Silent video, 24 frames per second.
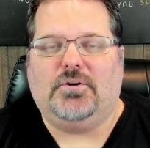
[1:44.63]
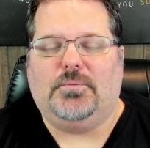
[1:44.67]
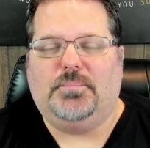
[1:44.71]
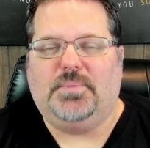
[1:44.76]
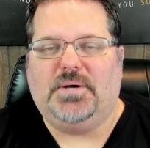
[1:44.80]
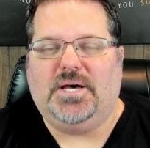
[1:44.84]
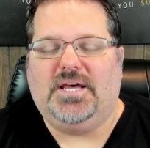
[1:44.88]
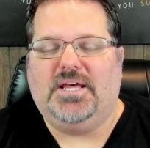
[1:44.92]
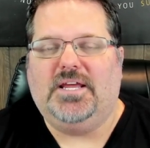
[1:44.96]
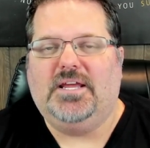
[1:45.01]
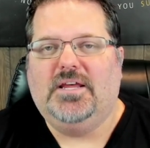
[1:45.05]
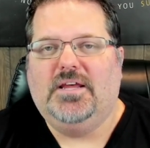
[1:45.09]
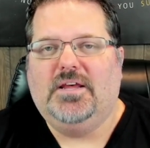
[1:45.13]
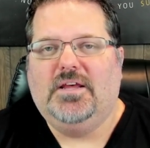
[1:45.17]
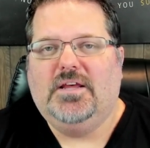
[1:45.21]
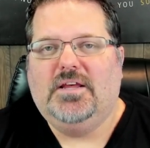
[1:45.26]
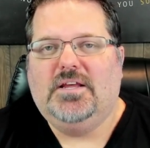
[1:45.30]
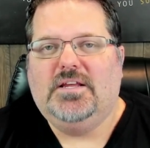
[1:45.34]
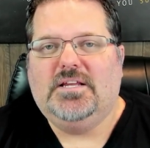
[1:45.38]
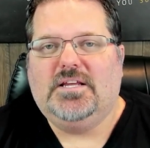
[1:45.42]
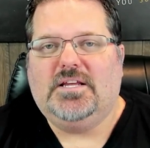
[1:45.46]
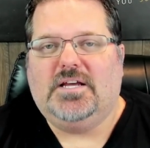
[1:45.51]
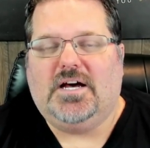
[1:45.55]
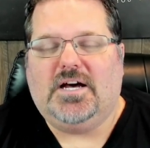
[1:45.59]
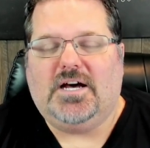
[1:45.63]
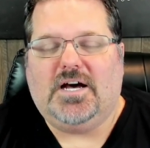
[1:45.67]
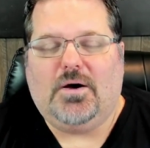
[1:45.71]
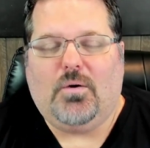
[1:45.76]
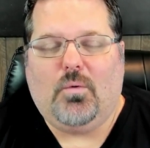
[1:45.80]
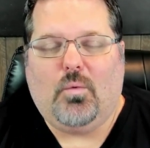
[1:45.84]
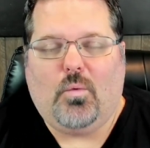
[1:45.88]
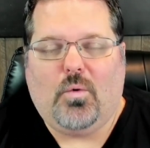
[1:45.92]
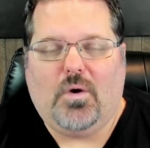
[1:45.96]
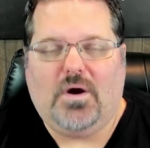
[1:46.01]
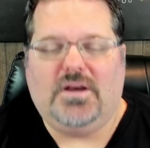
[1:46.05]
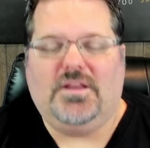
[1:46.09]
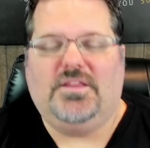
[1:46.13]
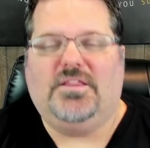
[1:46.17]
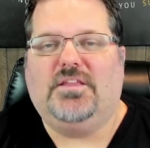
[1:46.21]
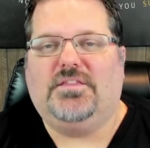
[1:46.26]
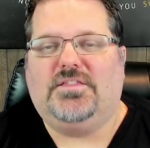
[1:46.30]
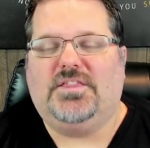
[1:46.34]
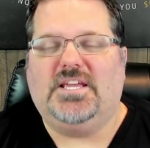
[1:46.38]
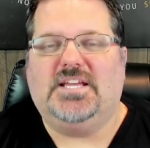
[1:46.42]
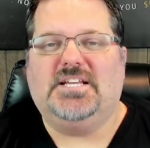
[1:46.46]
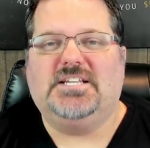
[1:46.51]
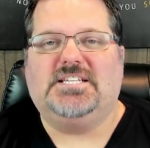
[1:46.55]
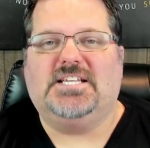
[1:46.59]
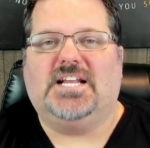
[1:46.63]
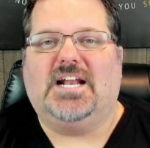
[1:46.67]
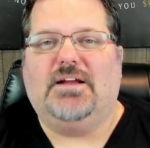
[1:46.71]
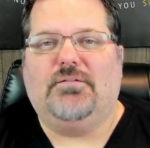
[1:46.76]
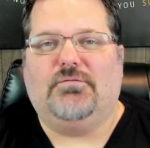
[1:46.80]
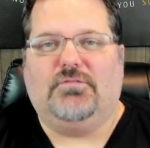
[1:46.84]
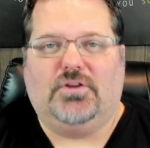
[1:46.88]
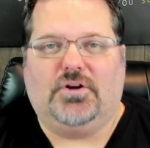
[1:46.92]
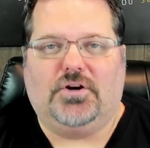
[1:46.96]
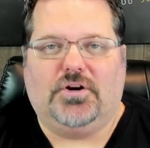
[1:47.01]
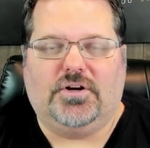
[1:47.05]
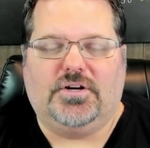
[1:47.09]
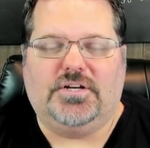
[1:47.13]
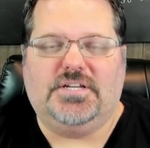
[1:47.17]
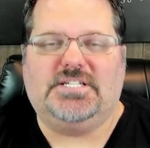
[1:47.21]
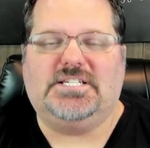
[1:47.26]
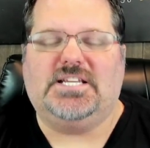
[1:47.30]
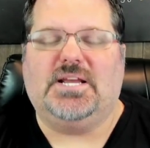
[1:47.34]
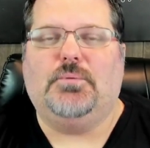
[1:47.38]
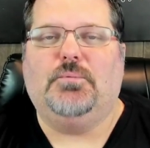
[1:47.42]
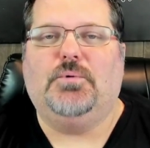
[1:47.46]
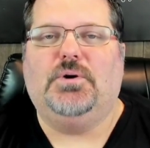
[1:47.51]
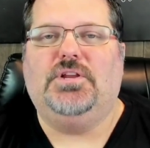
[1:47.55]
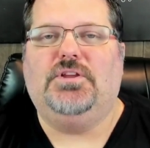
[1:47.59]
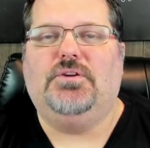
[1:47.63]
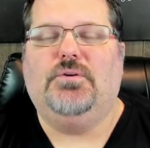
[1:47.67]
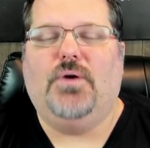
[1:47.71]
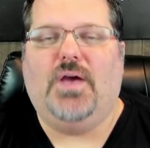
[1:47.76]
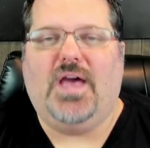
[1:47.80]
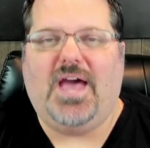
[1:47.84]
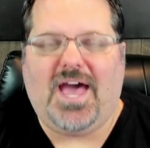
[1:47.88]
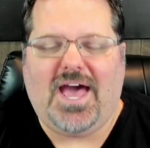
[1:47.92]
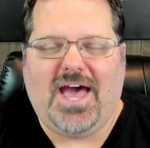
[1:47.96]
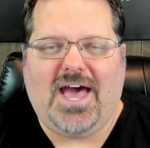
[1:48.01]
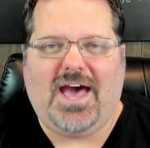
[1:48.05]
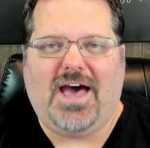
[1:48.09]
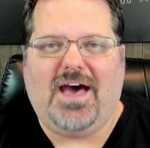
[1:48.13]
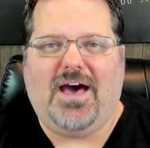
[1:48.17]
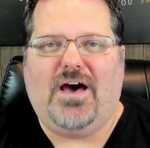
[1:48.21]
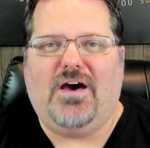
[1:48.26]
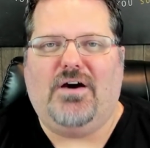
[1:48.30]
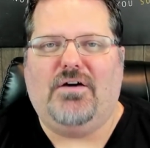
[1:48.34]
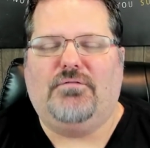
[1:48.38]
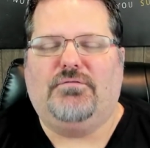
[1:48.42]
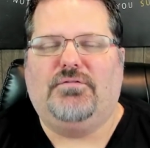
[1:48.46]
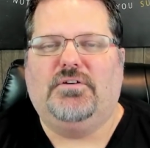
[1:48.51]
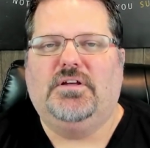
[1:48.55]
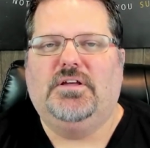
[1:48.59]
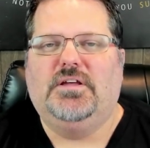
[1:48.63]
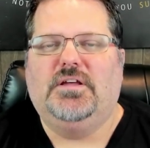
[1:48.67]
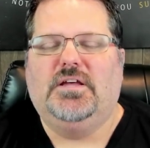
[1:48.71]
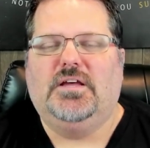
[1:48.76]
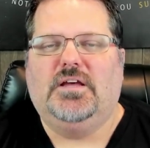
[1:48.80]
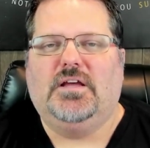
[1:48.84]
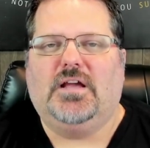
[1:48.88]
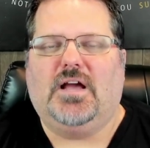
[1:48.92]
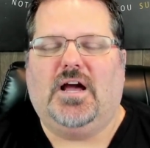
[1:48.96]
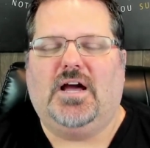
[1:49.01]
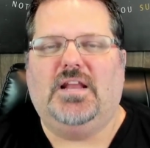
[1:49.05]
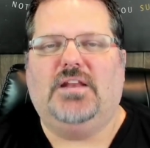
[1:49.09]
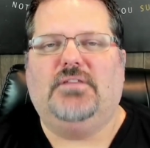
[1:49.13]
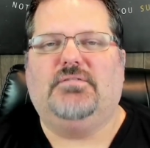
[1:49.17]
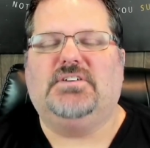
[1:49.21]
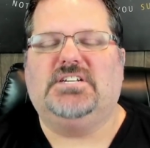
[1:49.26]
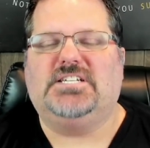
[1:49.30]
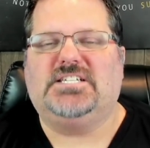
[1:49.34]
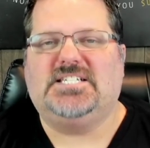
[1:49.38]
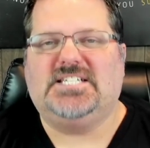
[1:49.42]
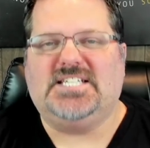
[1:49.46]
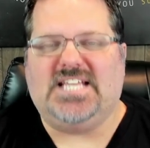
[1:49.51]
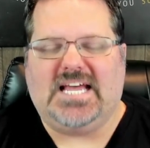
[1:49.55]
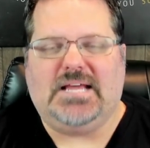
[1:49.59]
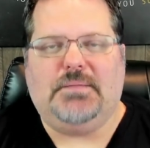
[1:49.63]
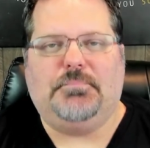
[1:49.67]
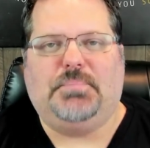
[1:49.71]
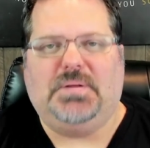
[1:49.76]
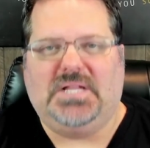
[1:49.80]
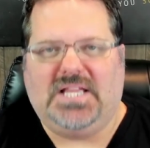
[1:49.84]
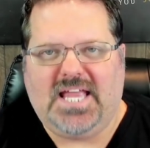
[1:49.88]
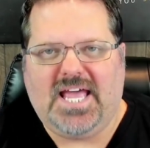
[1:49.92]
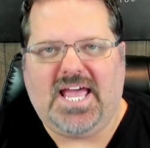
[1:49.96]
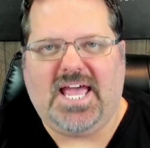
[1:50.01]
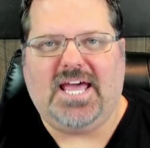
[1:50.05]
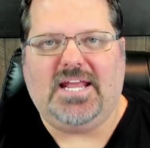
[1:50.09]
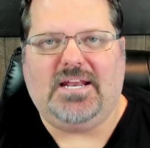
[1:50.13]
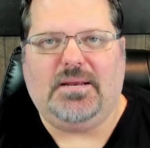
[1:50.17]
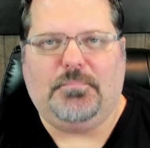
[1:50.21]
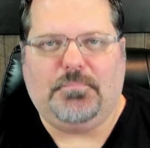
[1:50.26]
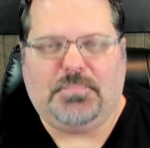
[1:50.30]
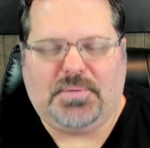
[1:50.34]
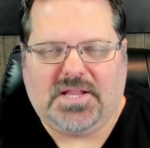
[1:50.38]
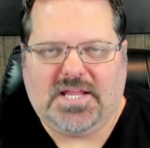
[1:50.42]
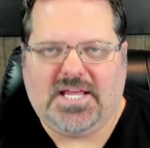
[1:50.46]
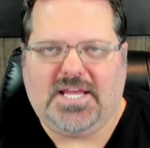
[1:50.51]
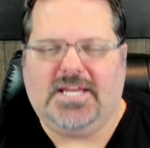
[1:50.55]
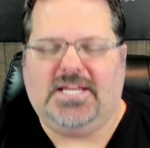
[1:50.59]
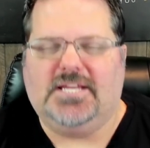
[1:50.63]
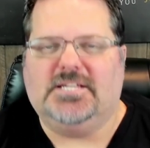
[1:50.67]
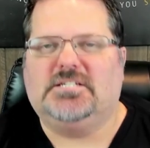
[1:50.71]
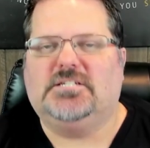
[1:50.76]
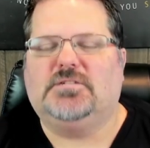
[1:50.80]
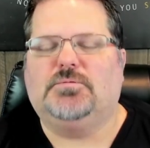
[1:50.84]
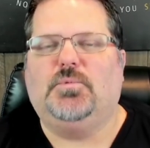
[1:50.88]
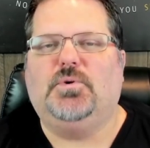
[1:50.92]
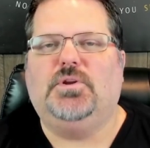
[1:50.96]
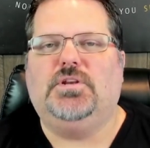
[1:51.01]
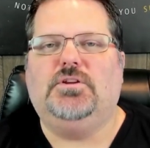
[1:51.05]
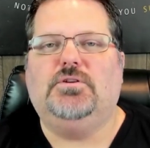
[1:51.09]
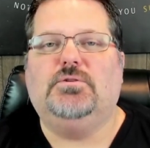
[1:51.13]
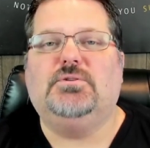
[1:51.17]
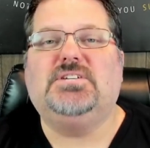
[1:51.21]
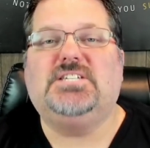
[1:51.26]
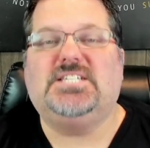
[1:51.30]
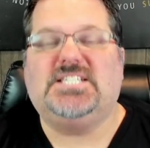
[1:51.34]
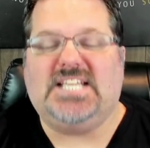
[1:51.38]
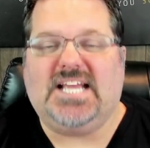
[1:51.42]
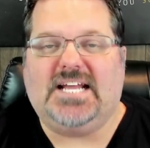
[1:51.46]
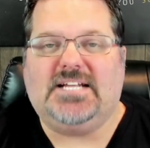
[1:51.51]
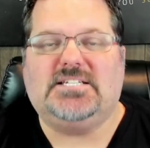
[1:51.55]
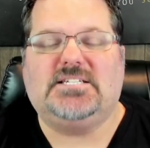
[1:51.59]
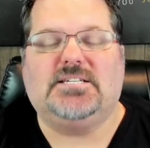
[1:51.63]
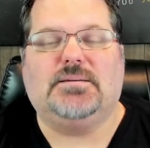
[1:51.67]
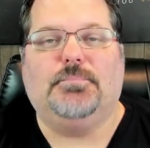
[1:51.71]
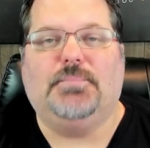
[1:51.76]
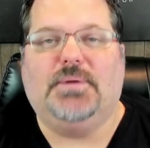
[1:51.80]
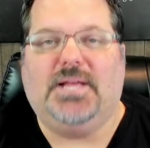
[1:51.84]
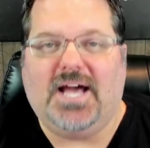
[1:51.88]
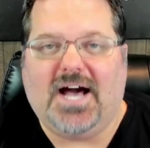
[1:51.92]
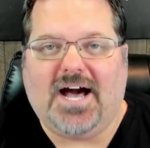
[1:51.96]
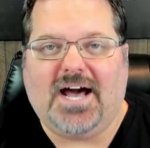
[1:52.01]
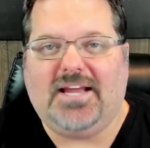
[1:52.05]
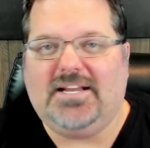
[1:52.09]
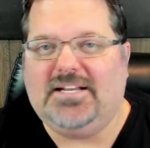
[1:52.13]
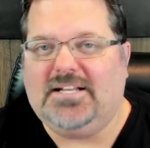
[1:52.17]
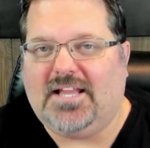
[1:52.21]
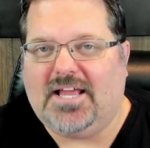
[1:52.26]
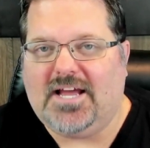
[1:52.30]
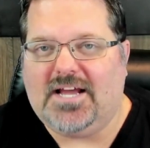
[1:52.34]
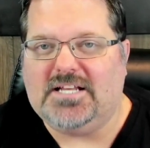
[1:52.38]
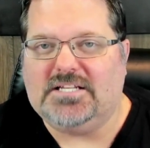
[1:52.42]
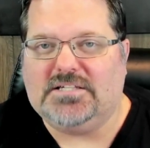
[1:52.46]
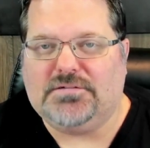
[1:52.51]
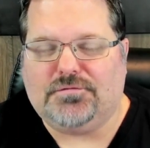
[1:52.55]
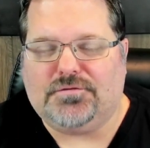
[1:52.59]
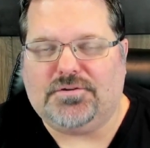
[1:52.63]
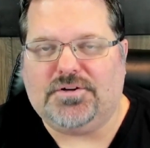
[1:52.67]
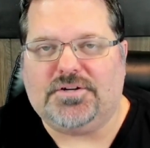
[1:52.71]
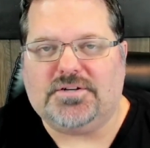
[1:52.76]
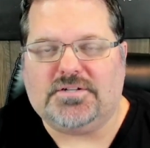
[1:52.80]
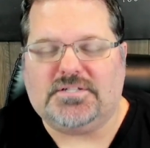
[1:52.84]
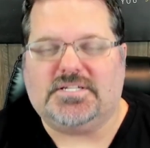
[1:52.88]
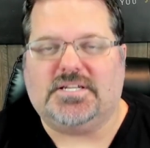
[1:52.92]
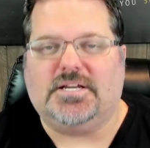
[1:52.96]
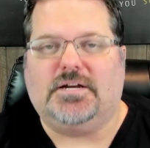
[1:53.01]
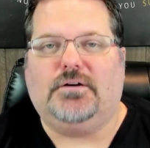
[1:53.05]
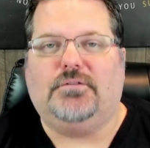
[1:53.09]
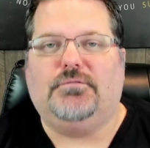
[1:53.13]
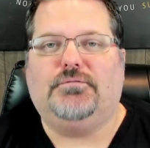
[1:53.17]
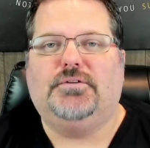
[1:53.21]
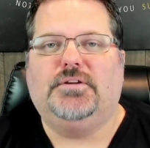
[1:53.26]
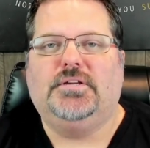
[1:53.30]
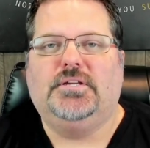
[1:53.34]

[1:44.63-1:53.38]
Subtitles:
But, one of the things that I've learned is that when you have kind of a set plan in place, when you set some guidelines for yourself,